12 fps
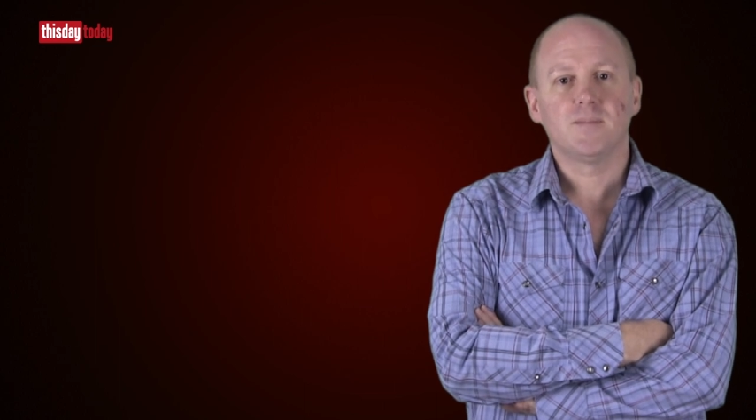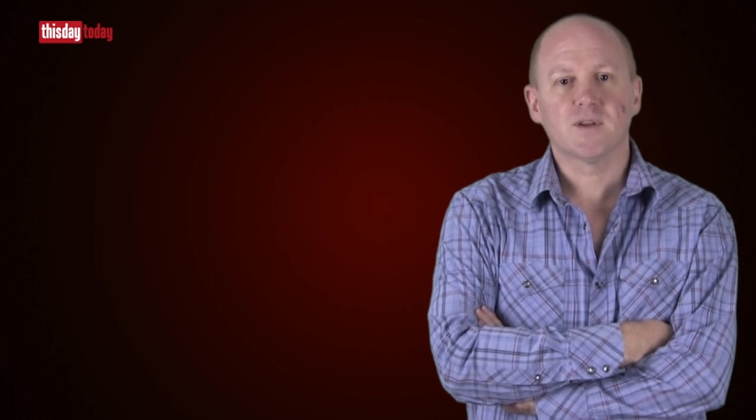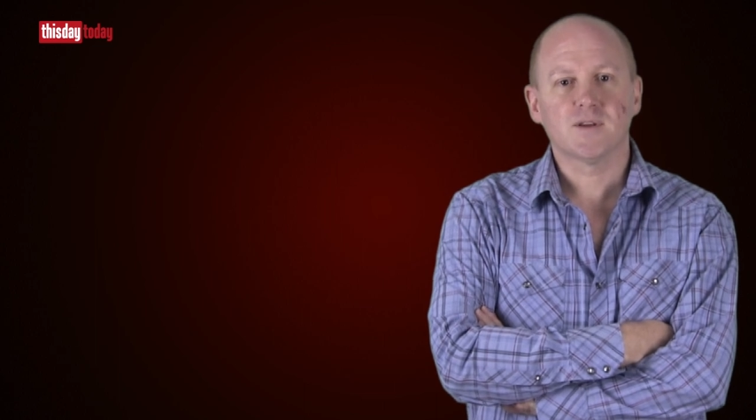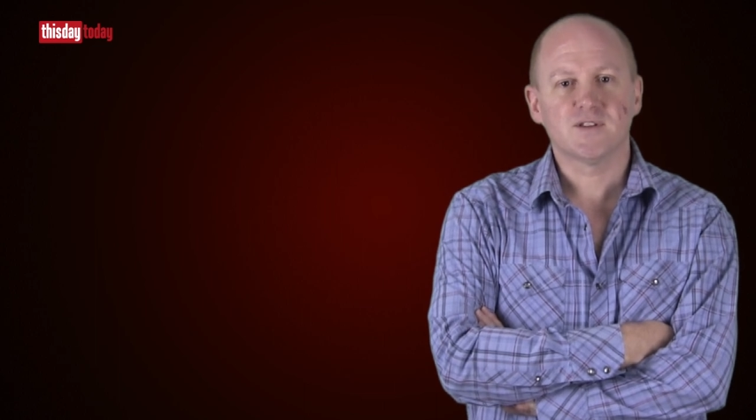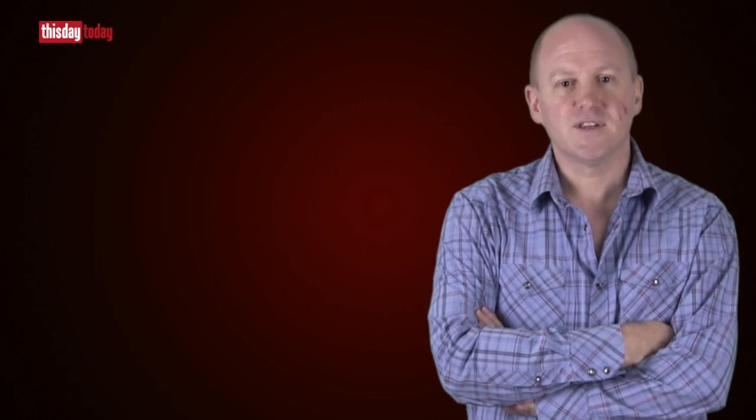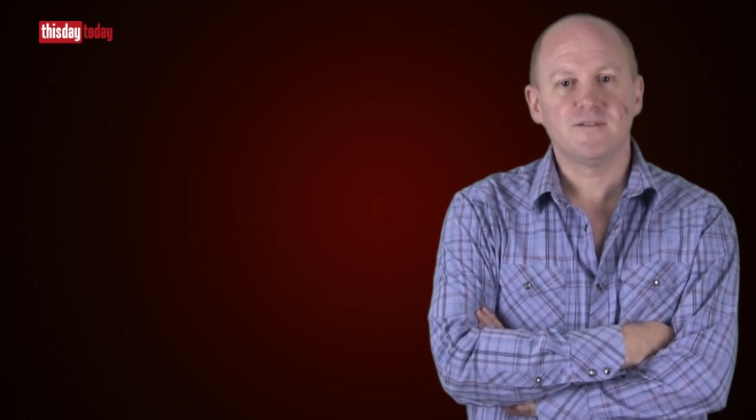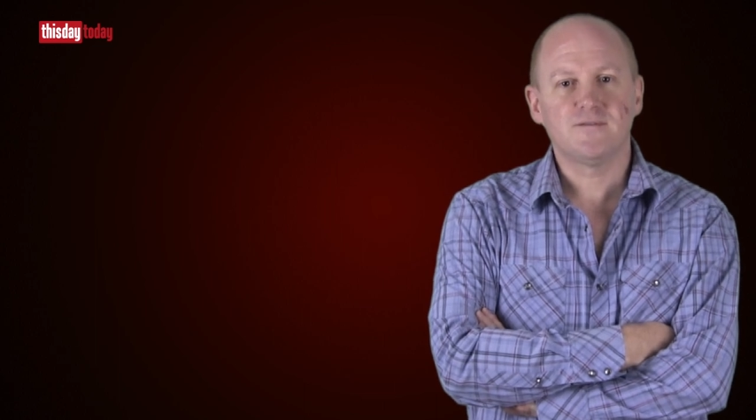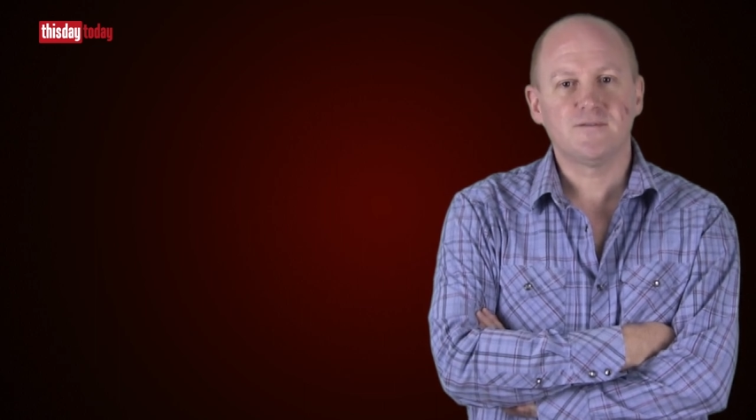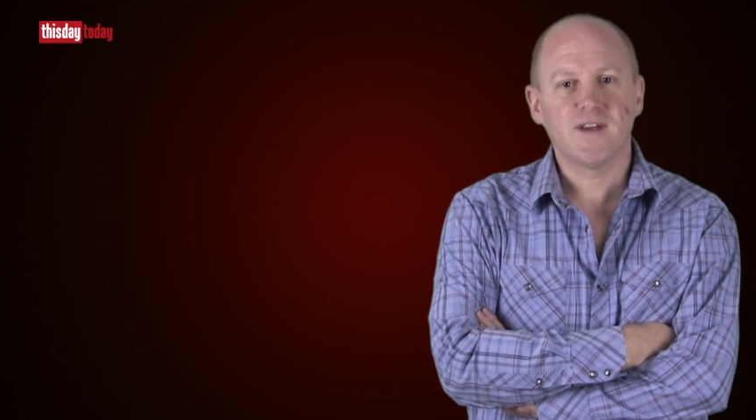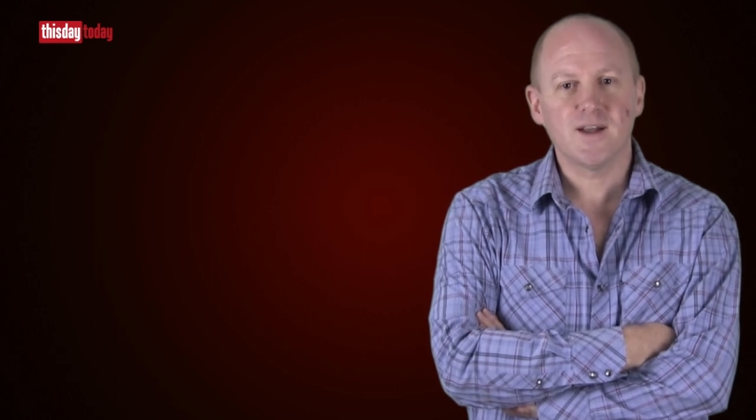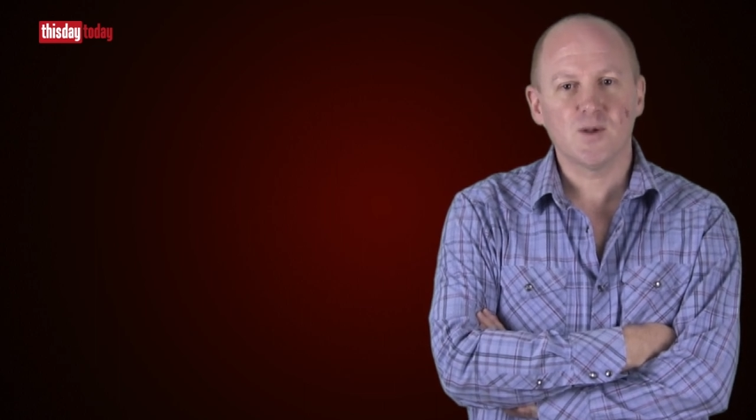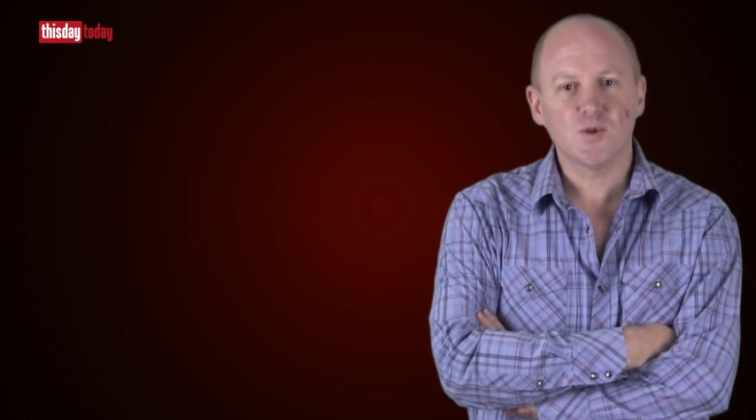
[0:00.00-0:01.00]
Because he
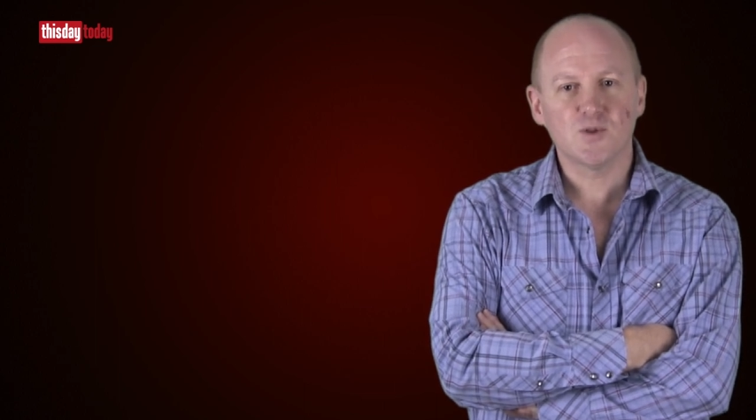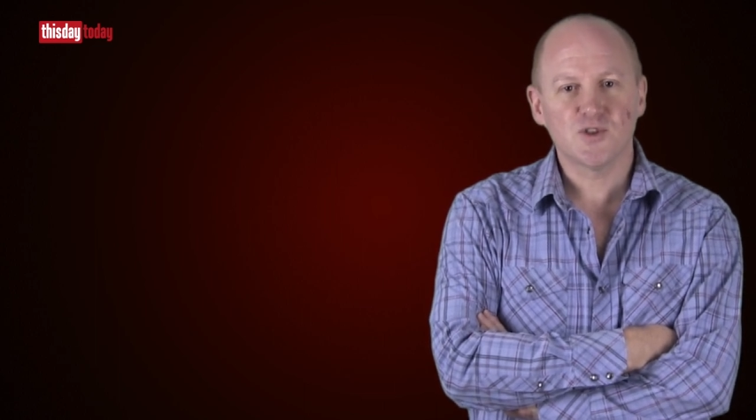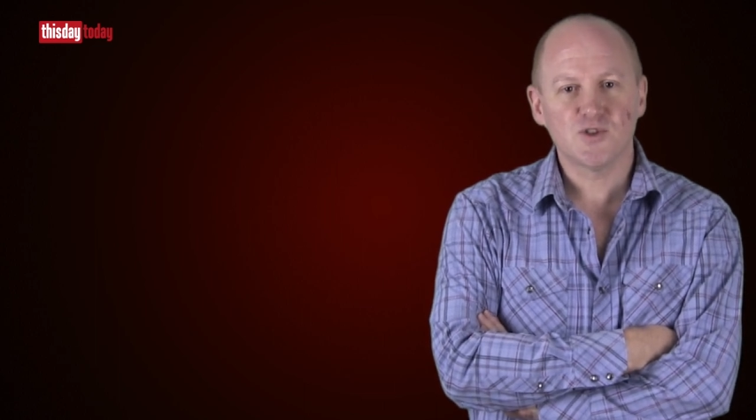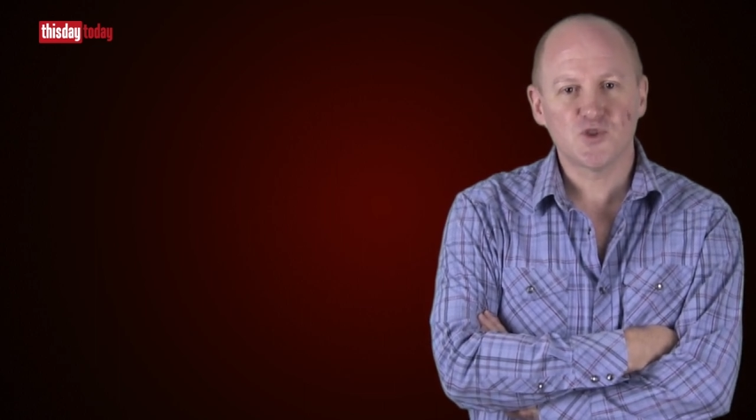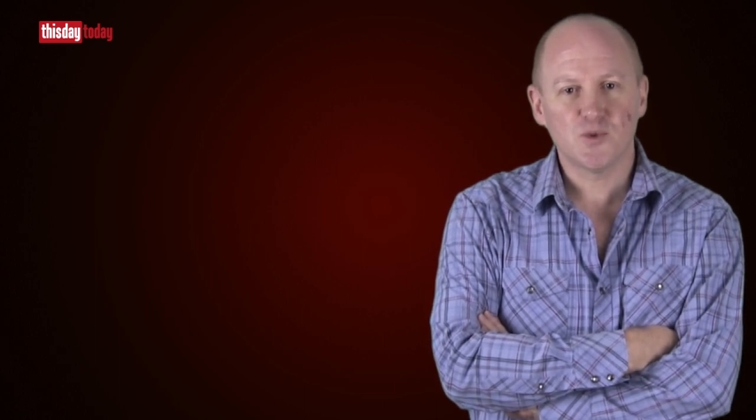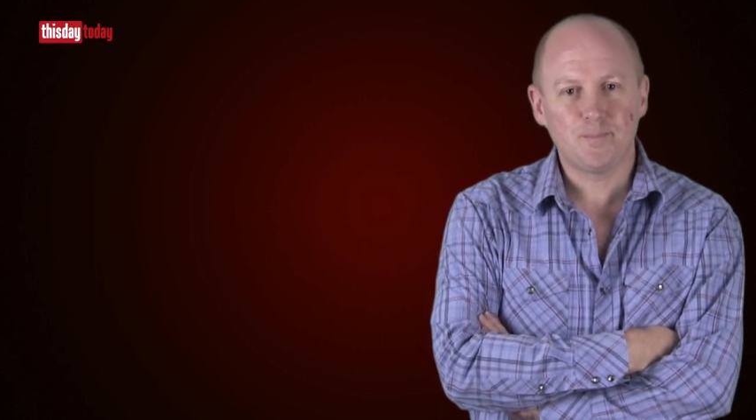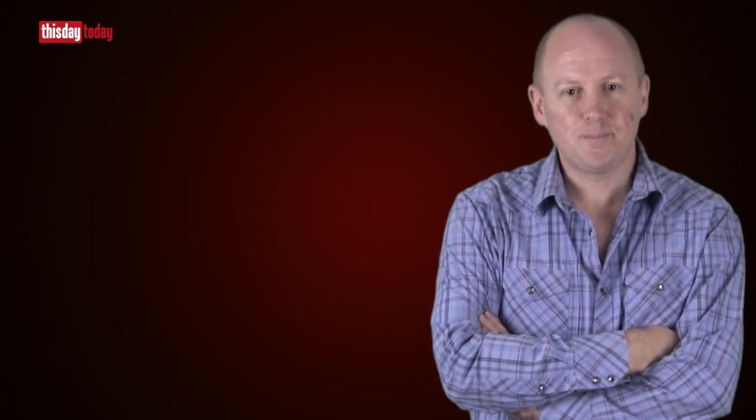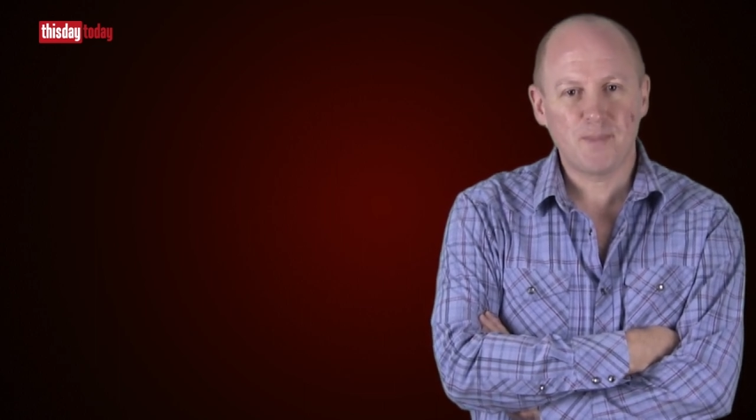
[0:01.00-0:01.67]
failed to